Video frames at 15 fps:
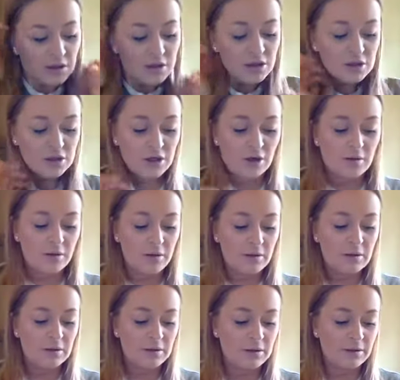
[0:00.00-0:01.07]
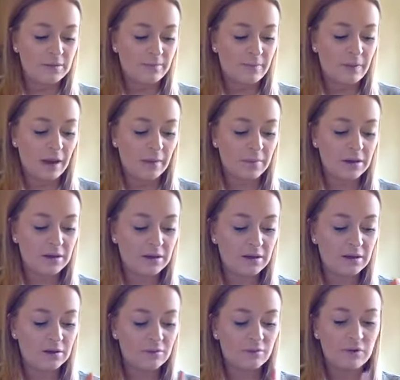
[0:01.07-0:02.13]
So I'm going
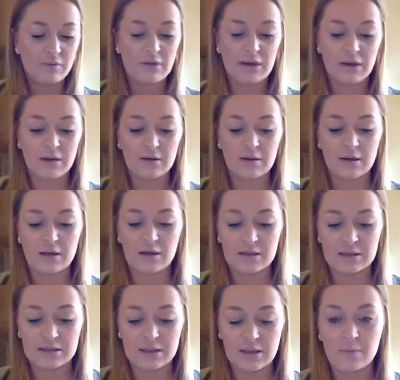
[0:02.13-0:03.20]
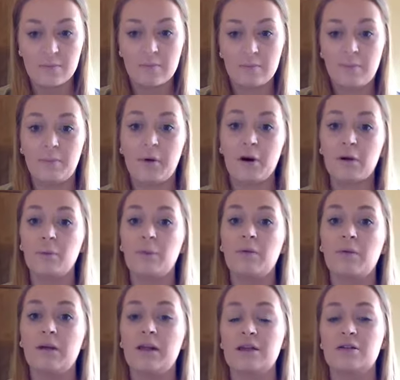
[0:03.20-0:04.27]
to reread the same part we
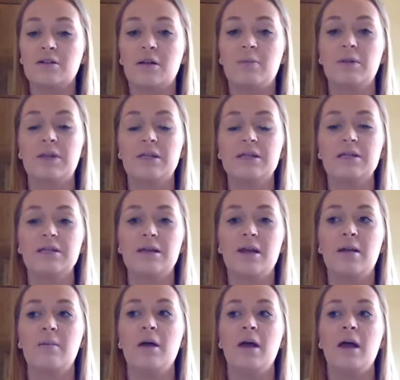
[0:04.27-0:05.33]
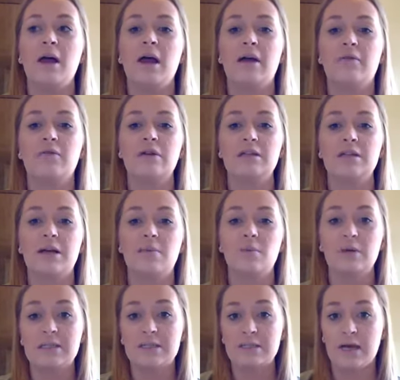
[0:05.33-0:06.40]
read yesterday, but this time, every time we
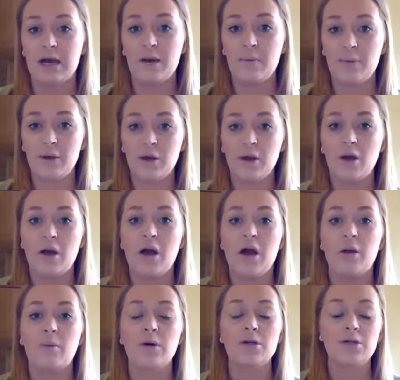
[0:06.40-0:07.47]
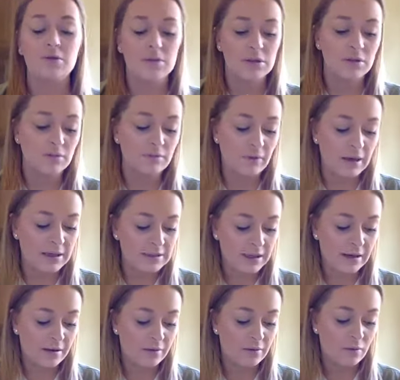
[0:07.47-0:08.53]
stop, I want you to write
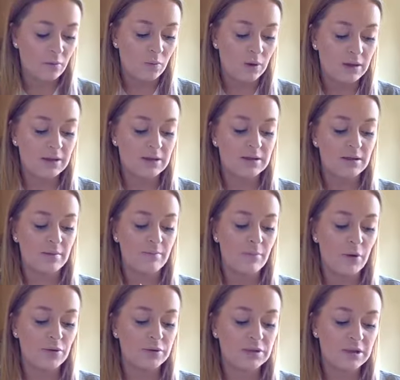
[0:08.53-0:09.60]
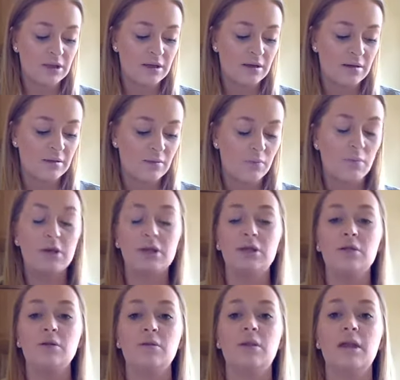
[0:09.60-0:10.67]
down what do
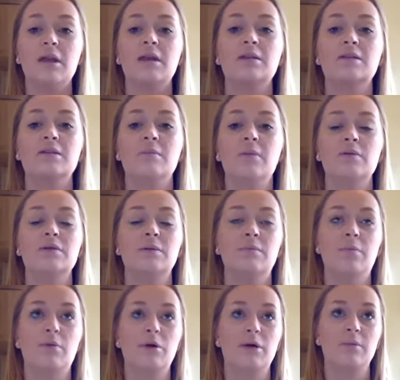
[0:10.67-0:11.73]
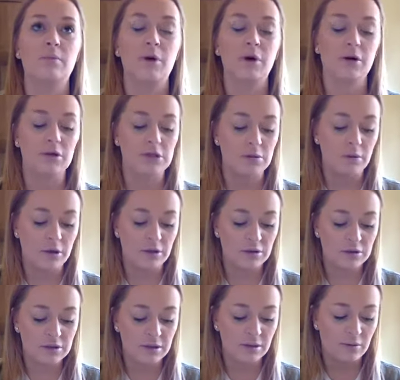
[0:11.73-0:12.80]
you think is the most important part to
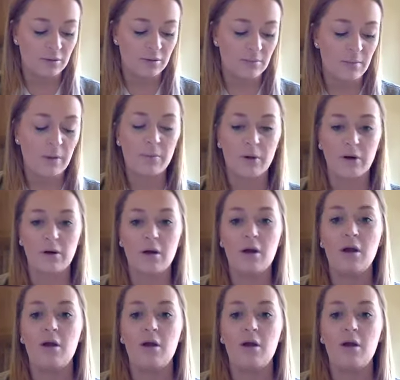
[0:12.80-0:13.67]
understand or remember